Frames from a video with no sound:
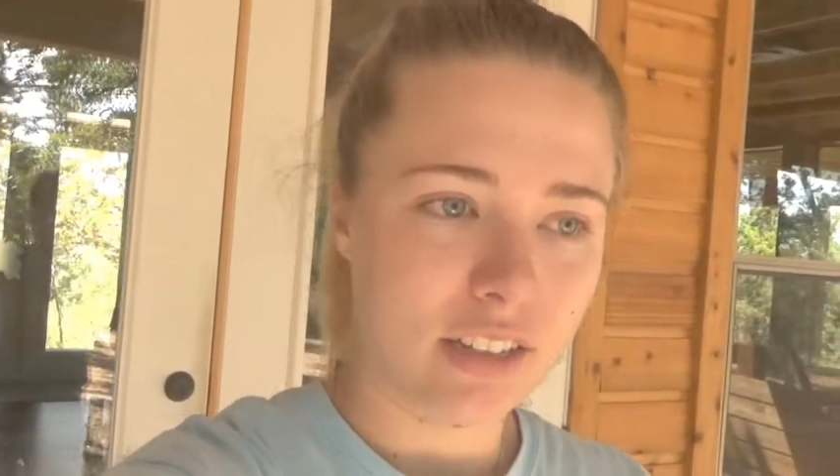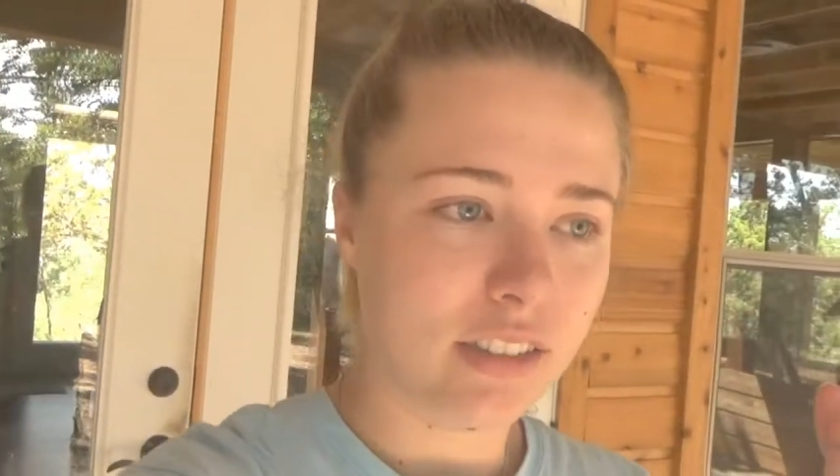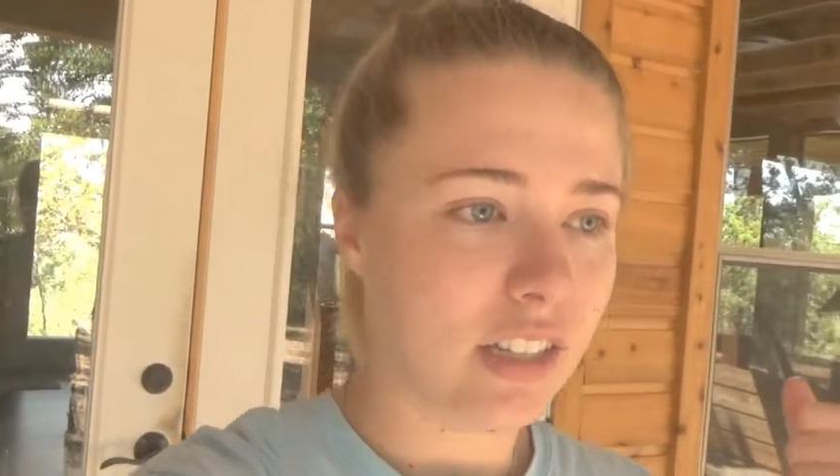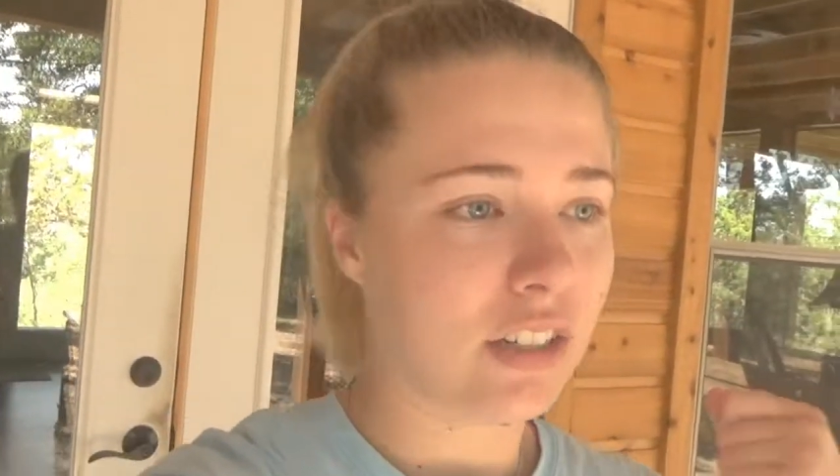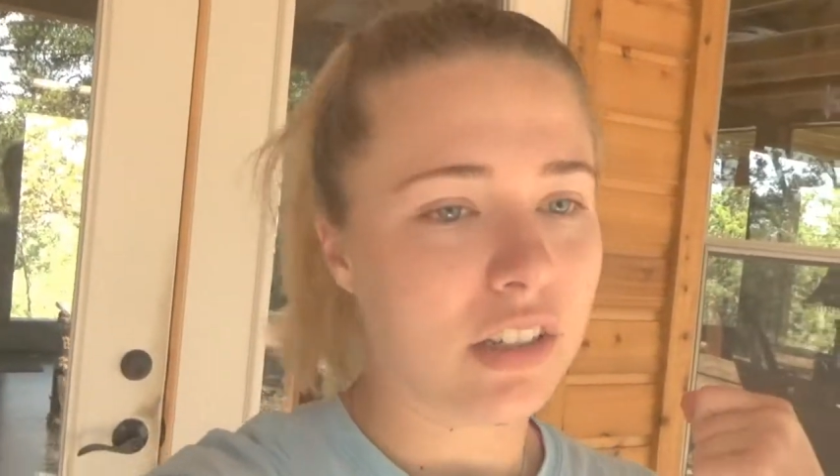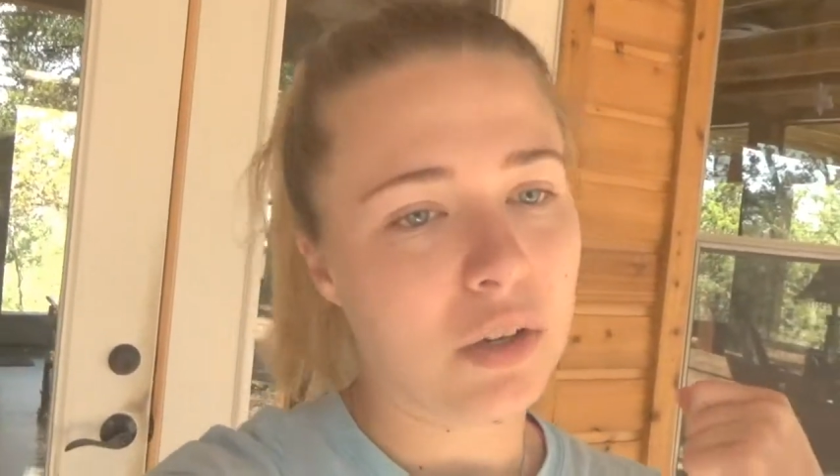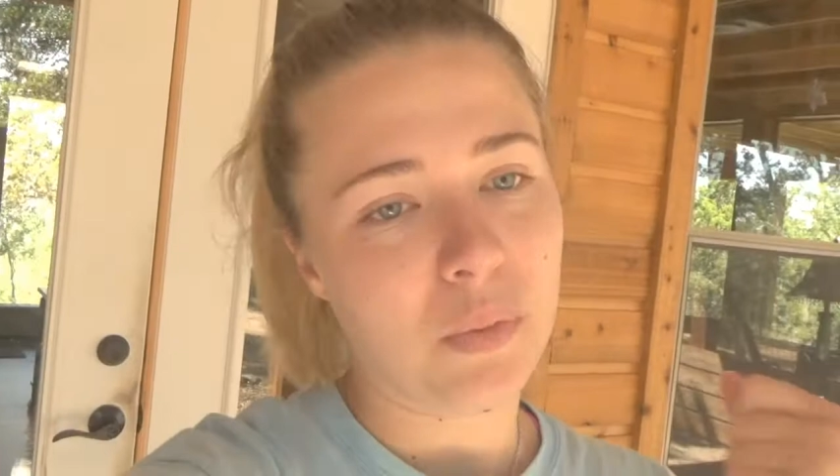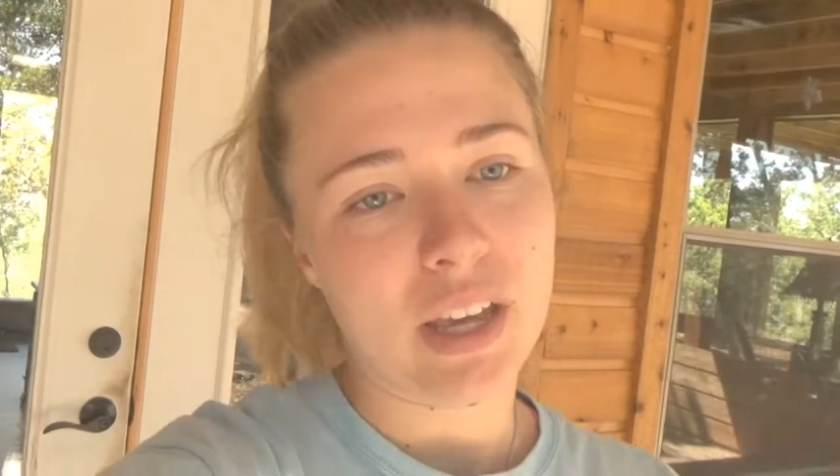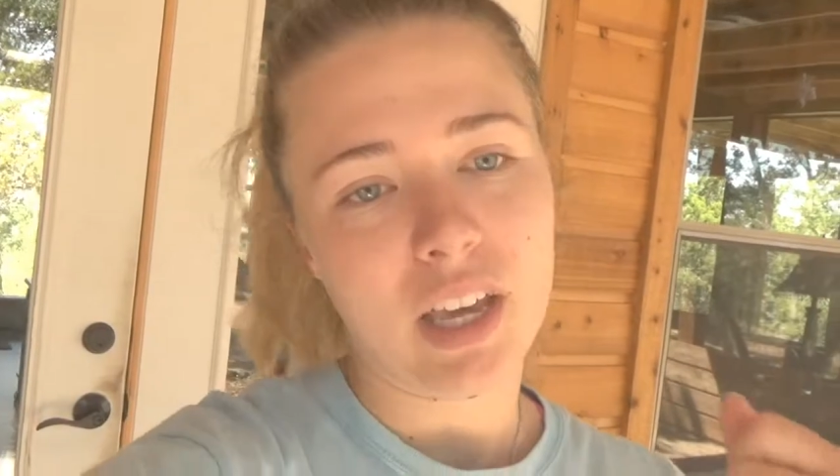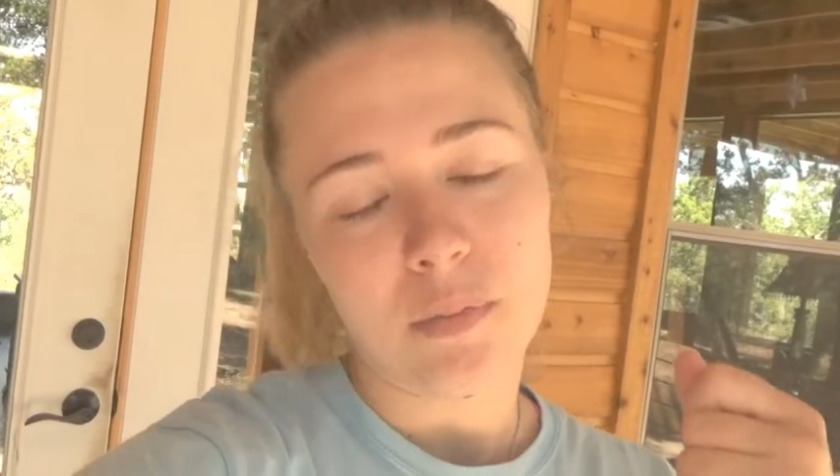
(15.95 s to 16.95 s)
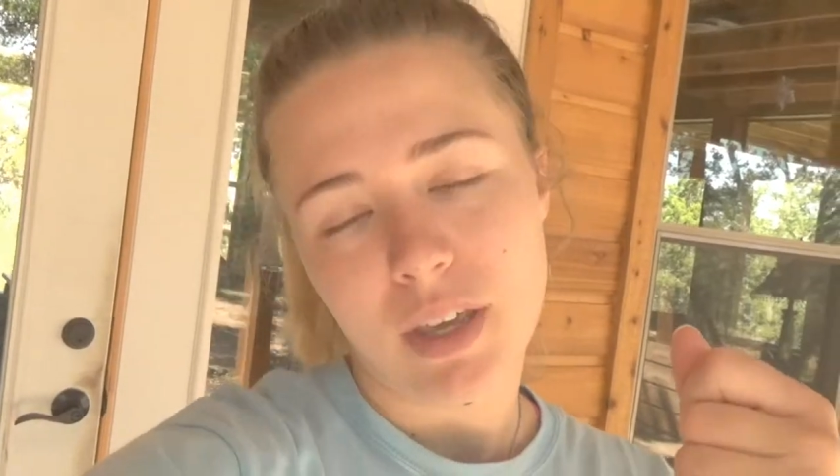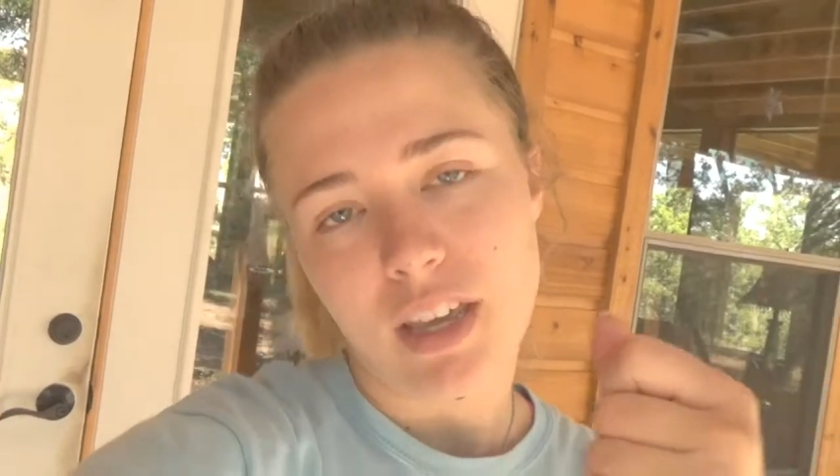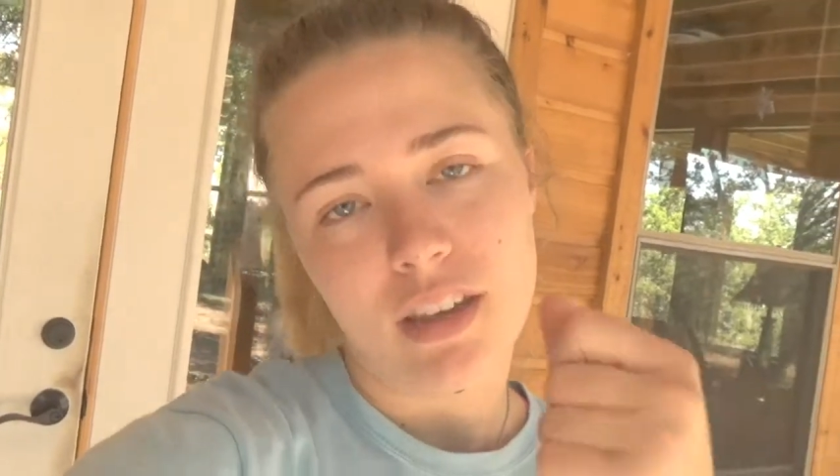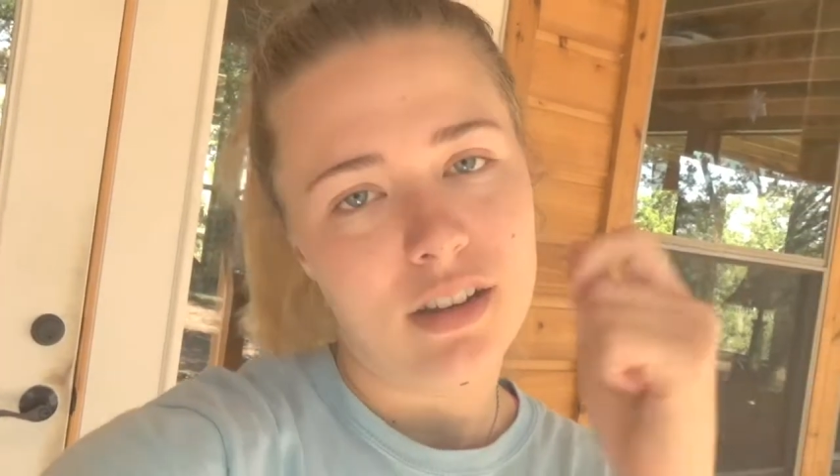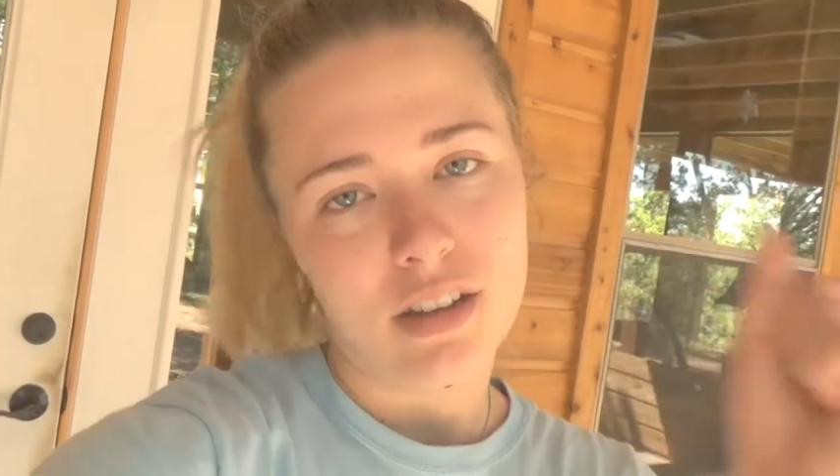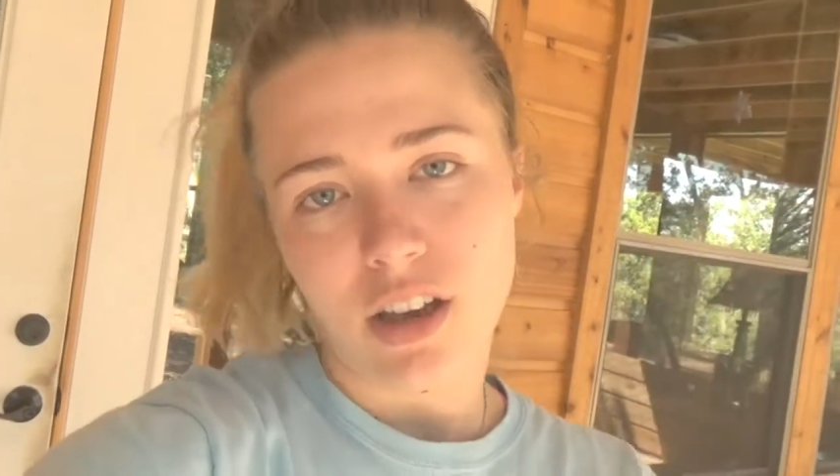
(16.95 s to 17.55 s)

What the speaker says: literally wake up, eat, and